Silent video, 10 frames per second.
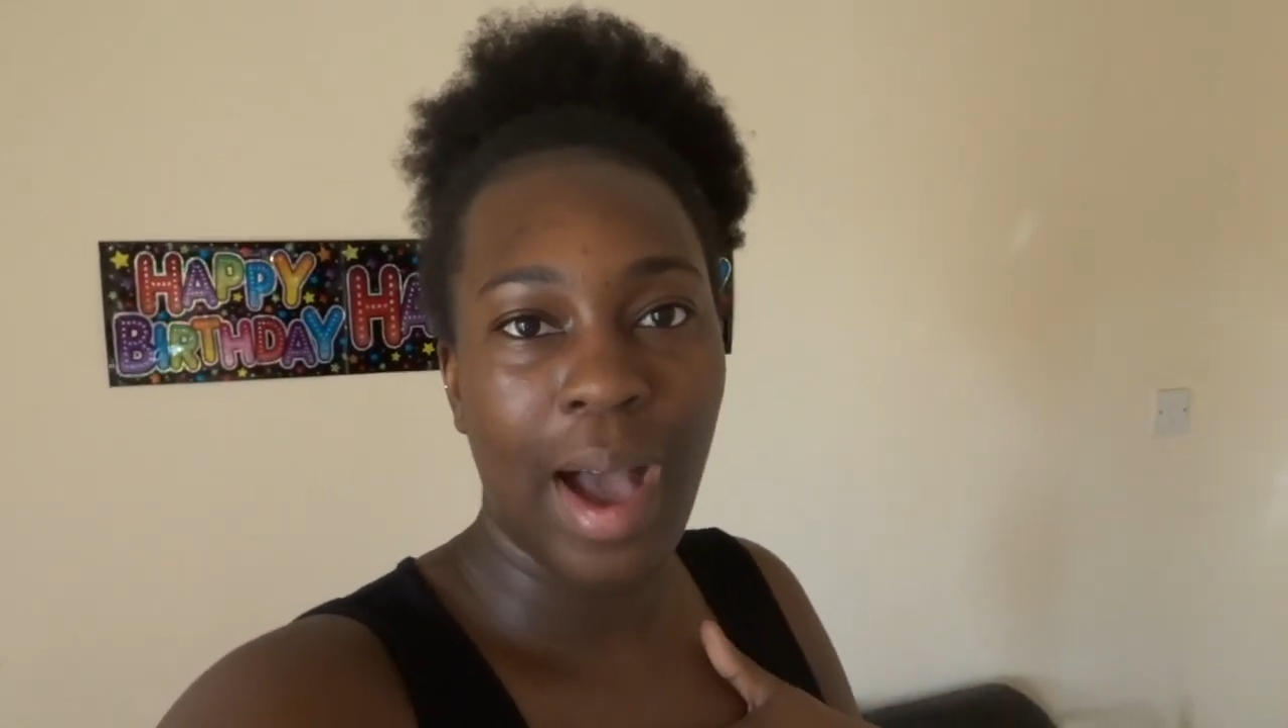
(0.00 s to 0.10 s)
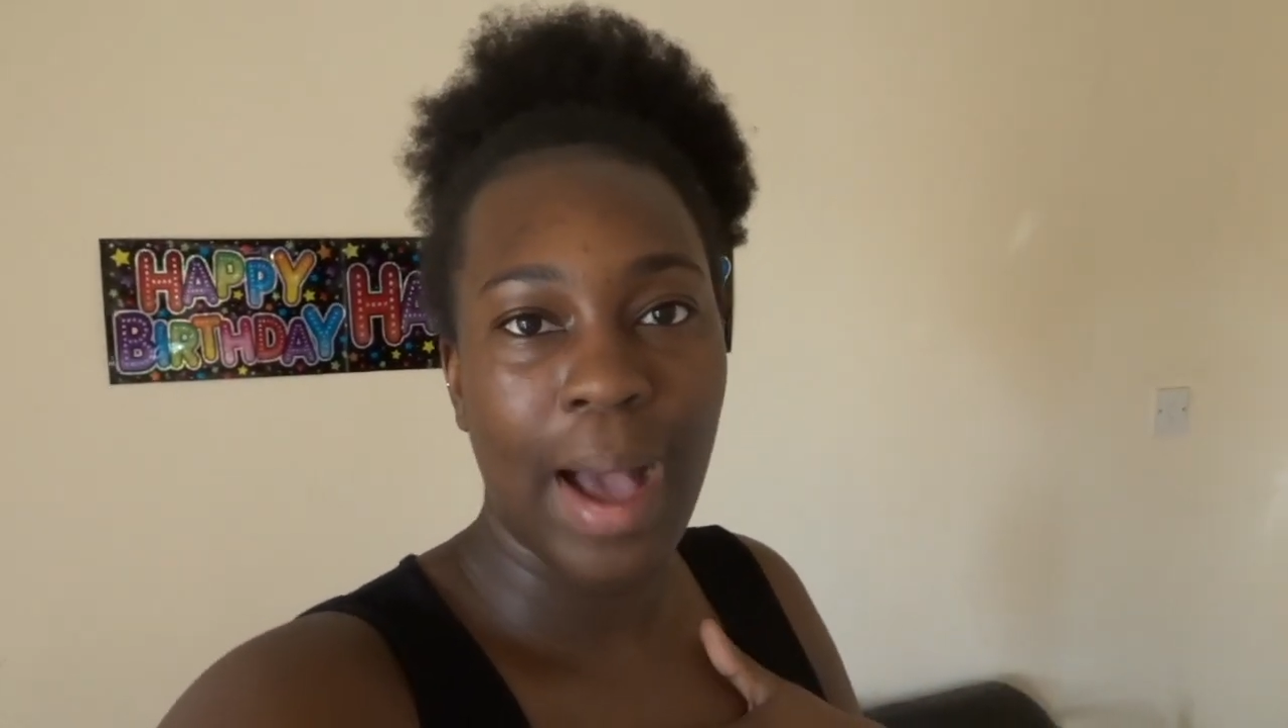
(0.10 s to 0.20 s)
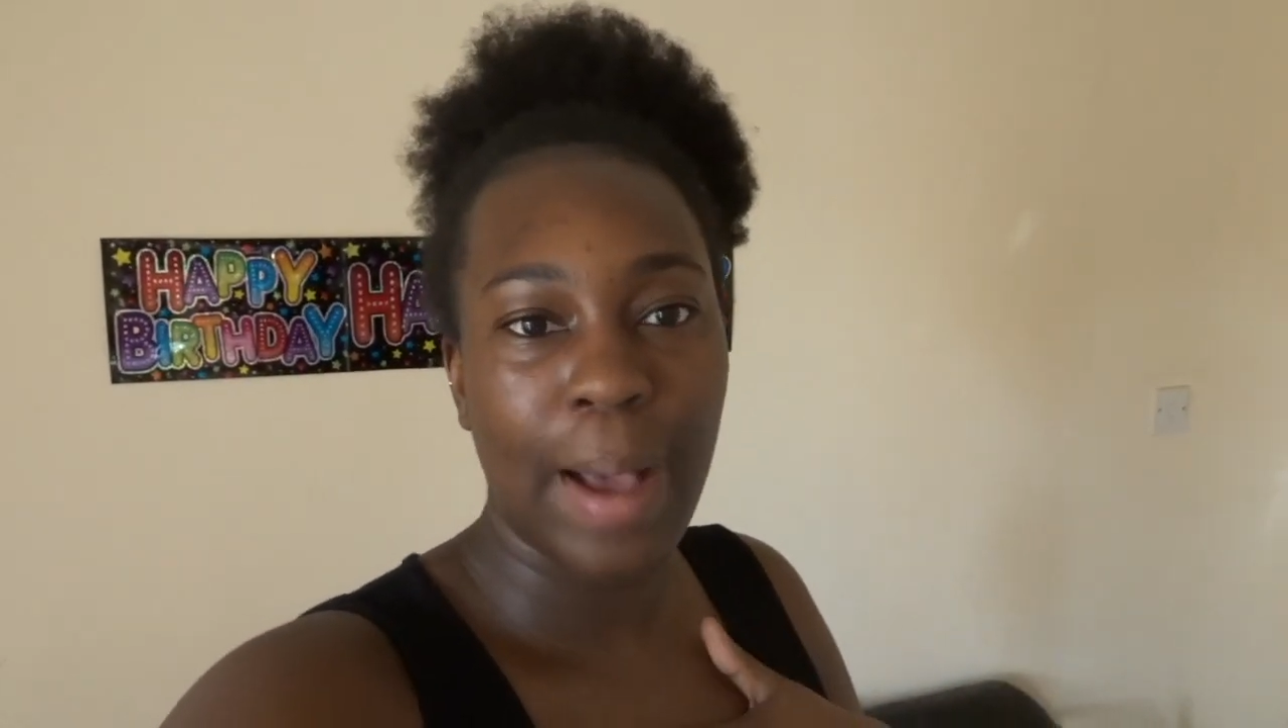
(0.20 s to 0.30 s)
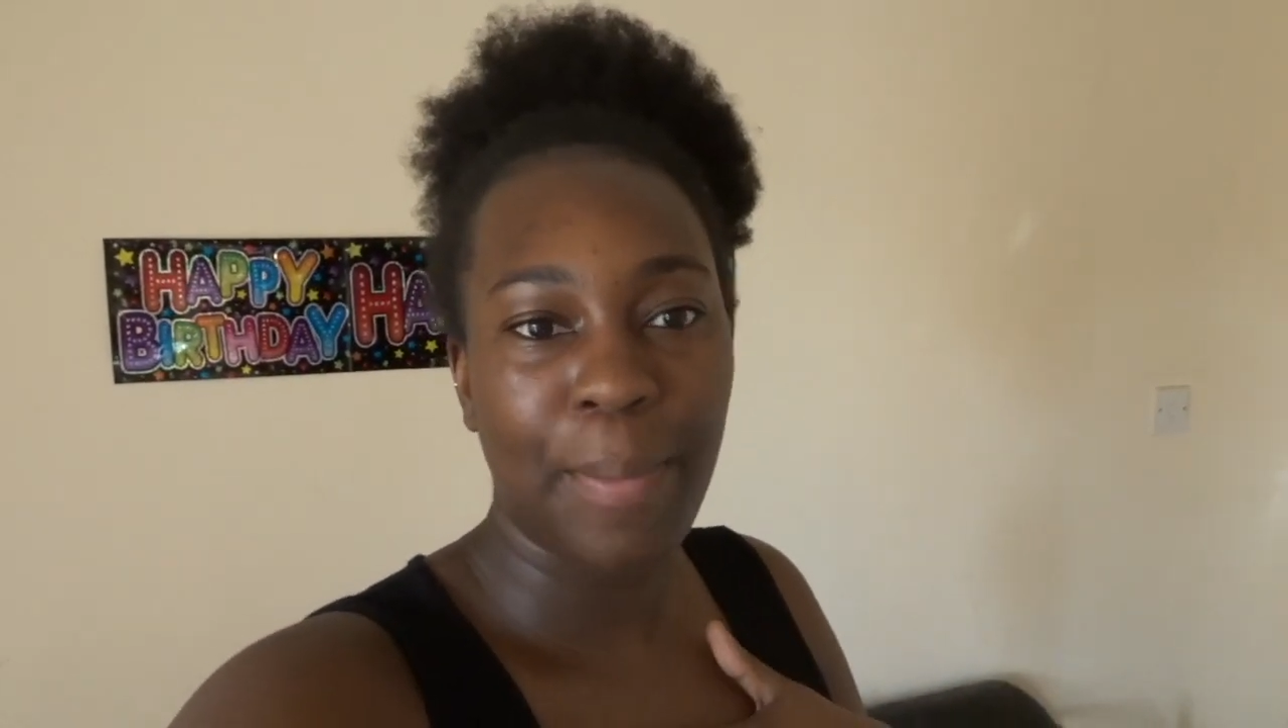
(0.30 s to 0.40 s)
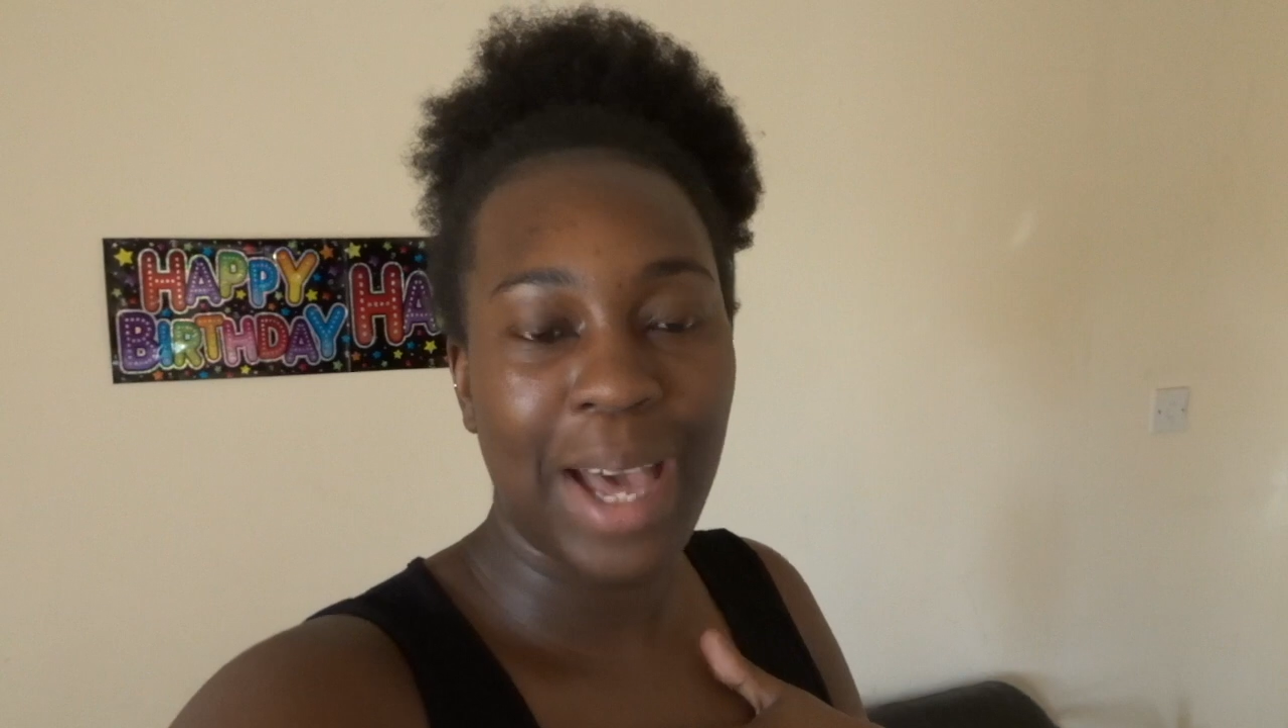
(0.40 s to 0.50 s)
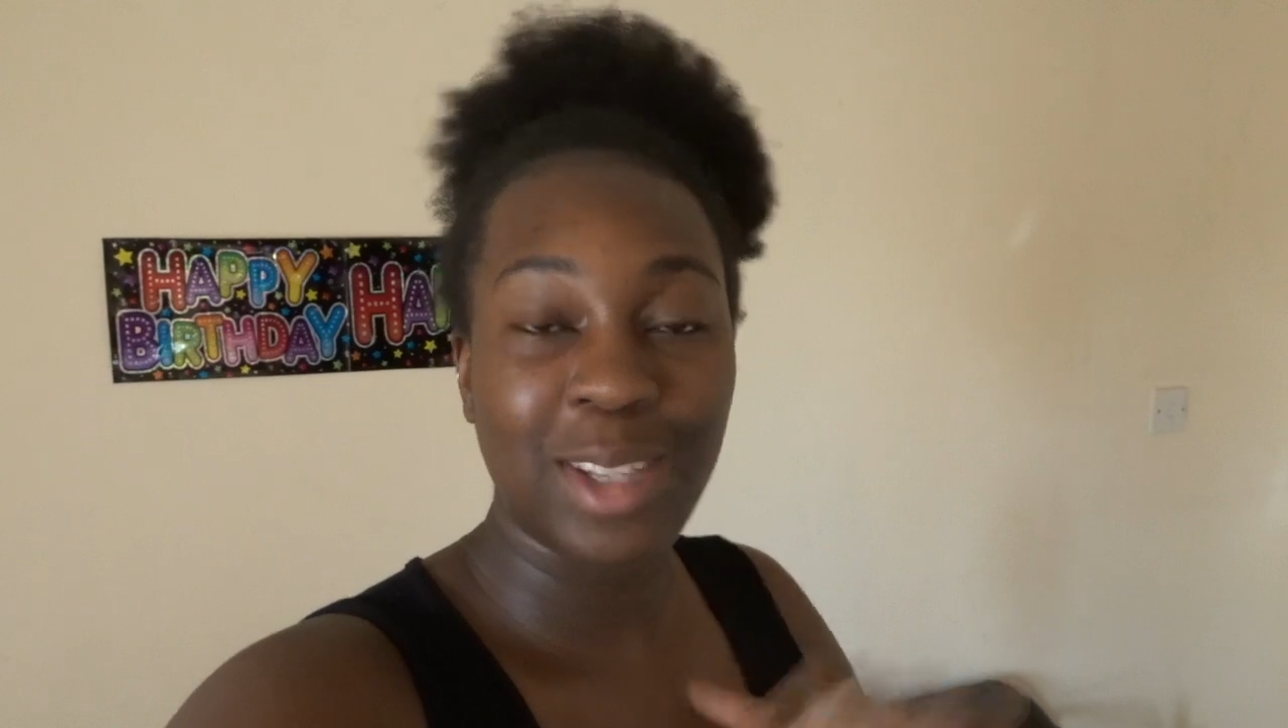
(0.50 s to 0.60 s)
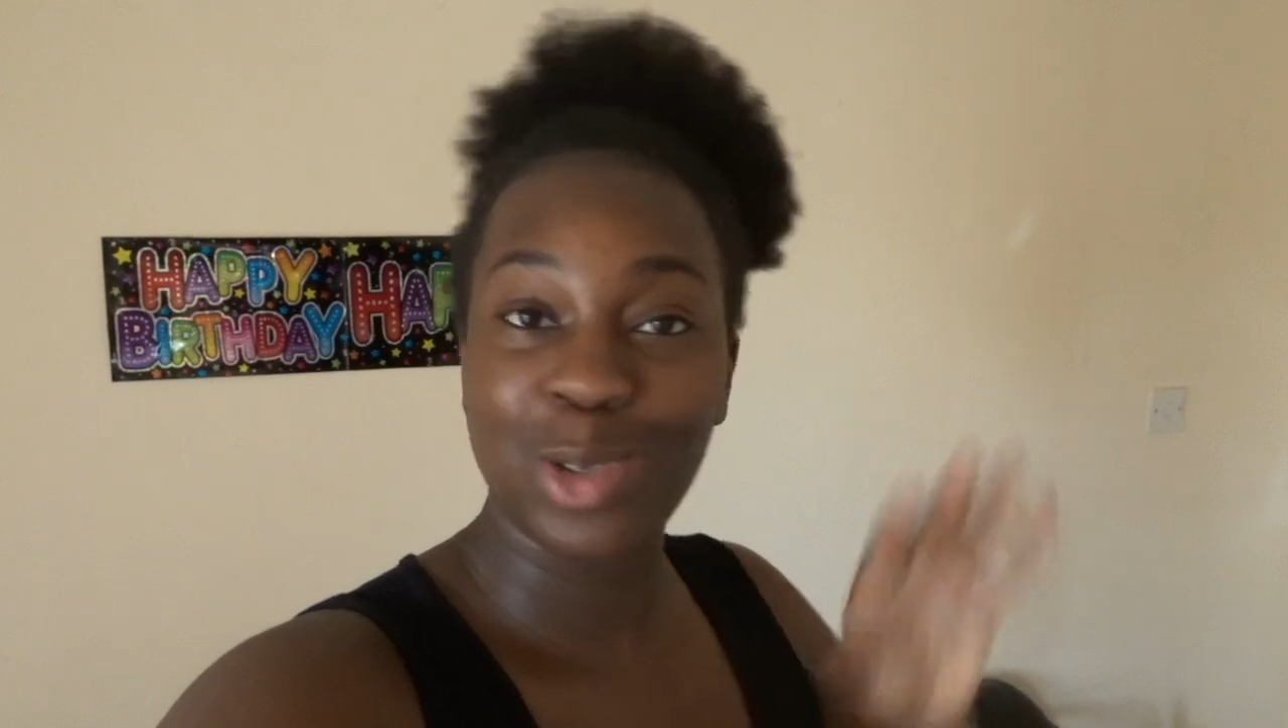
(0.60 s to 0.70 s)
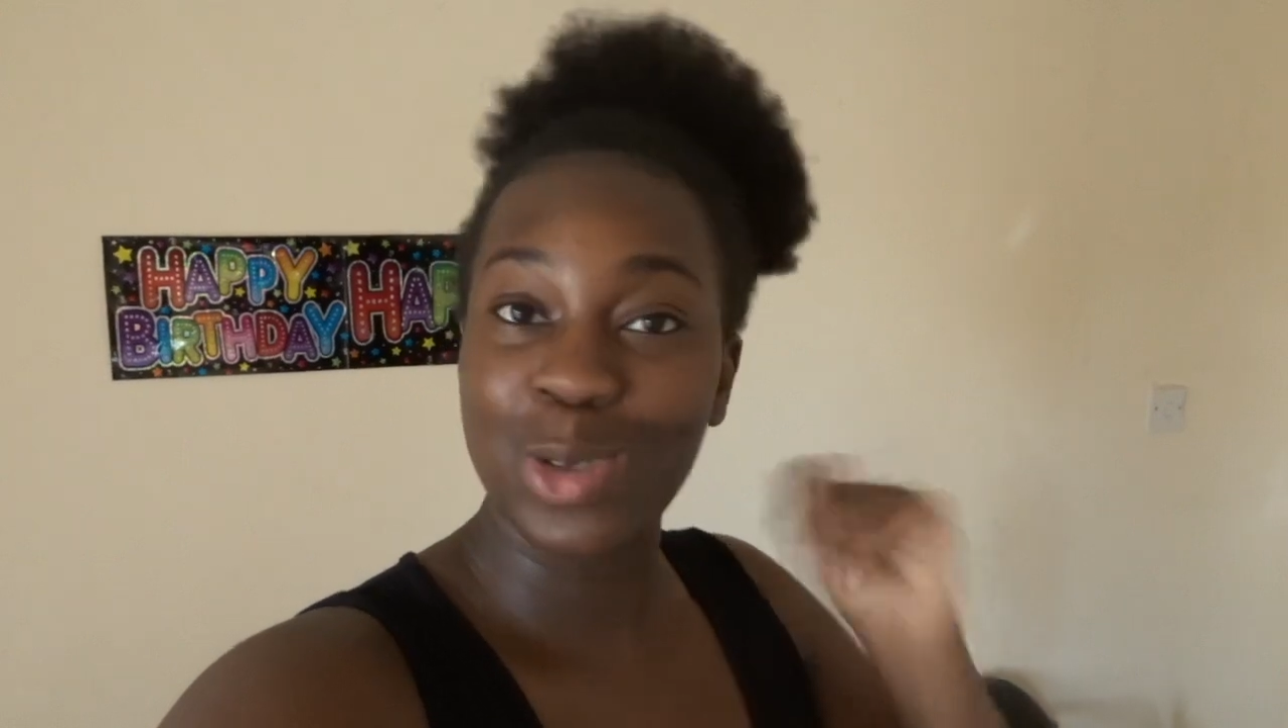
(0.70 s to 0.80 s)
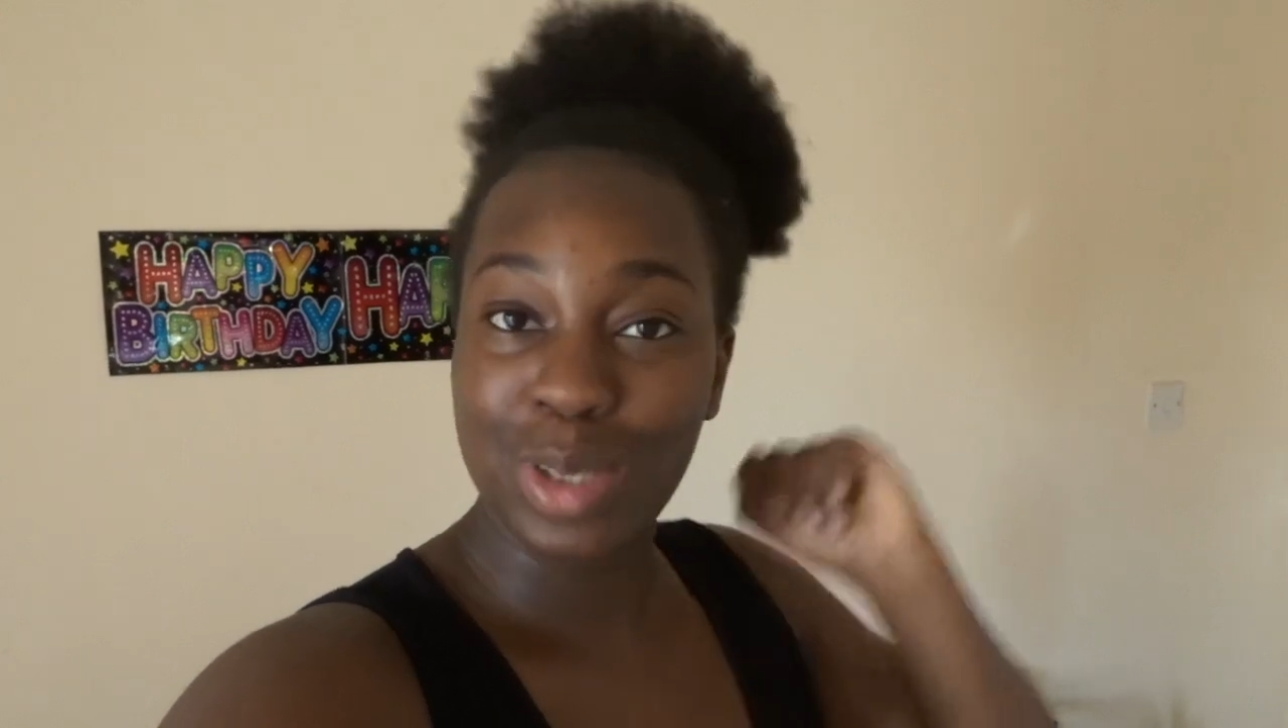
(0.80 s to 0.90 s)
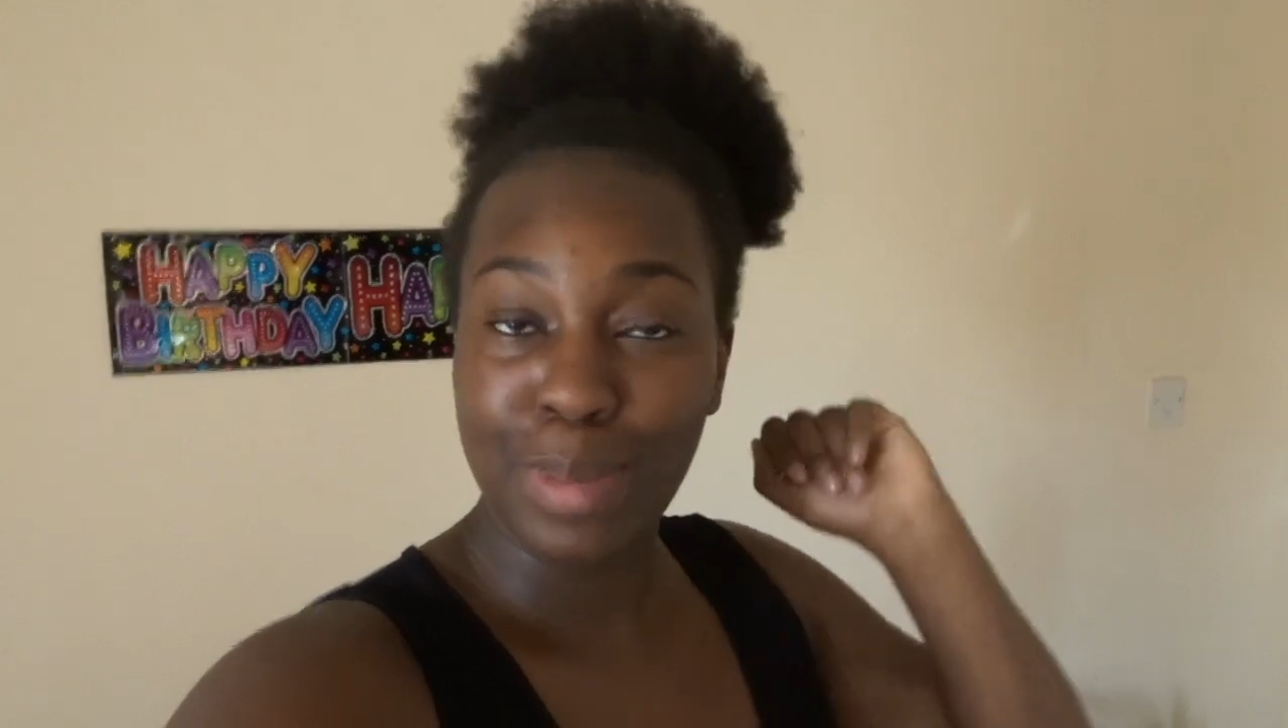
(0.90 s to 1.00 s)
and
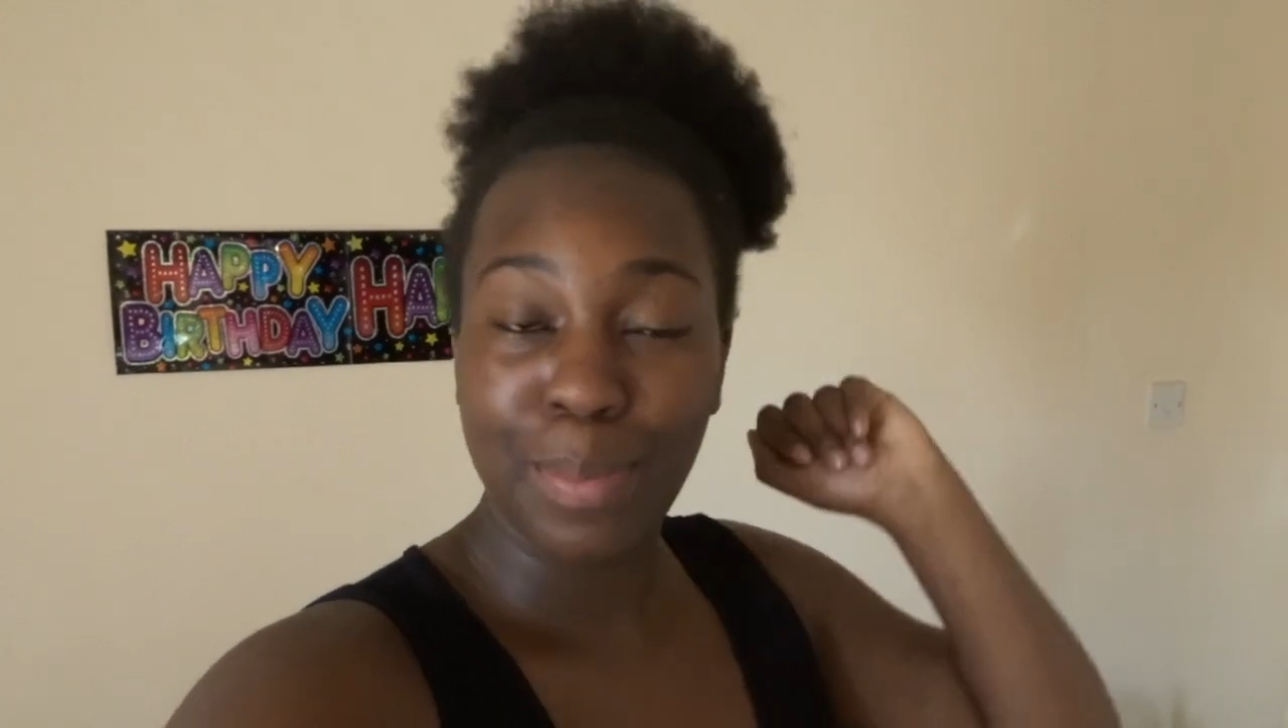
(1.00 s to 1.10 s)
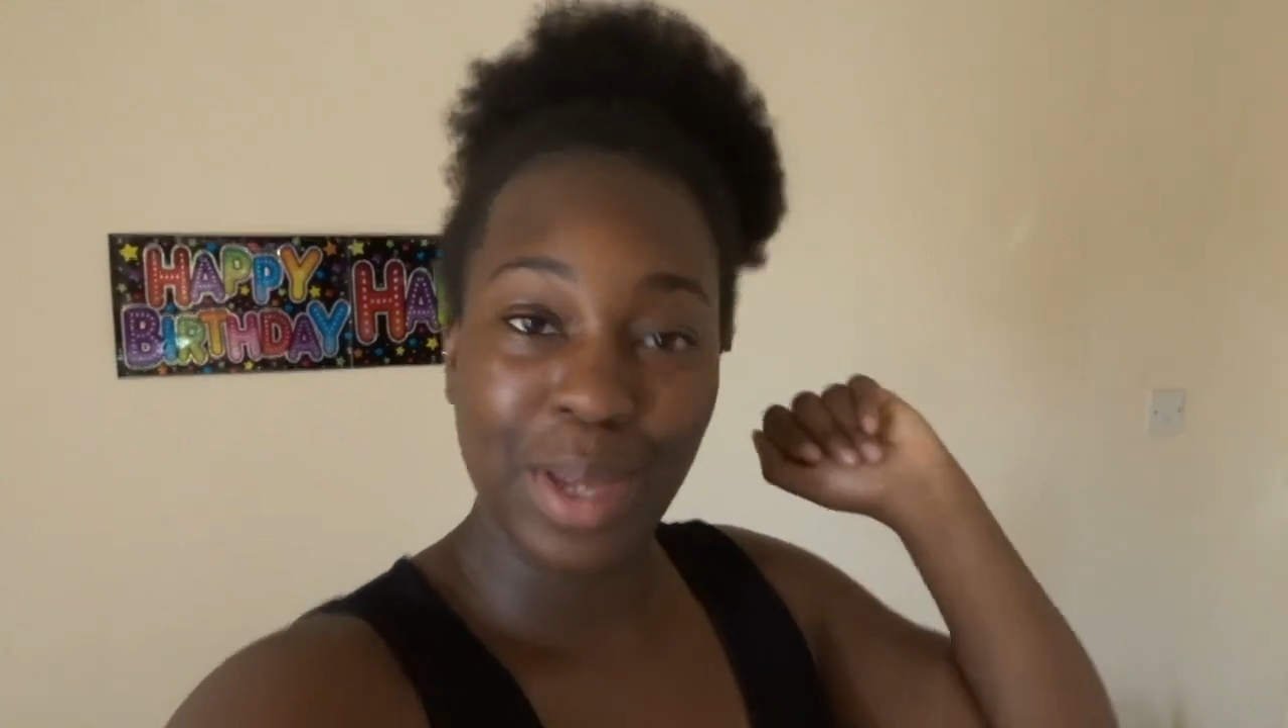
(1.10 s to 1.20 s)
it's also my